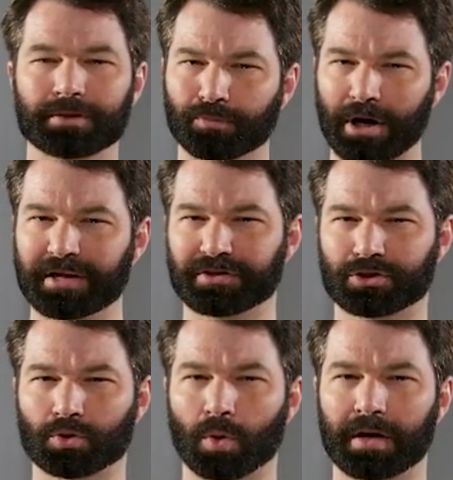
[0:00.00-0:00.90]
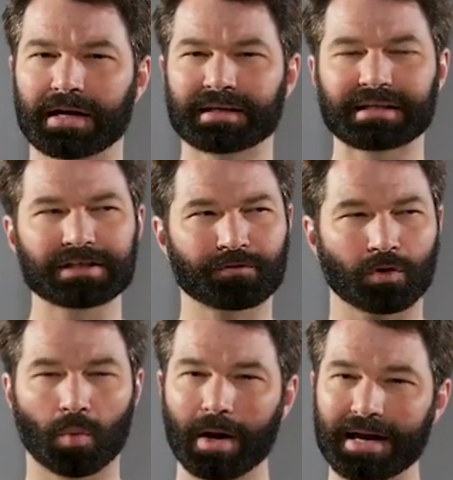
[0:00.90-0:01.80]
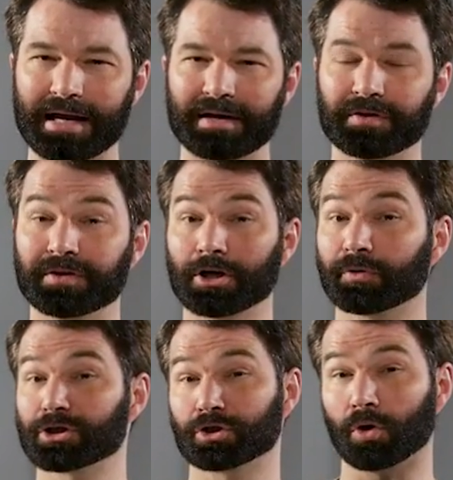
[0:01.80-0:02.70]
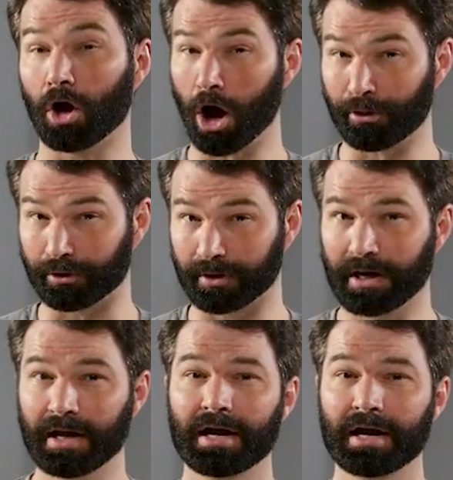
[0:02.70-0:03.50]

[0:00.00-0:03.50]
to break the story in a different way than the original author,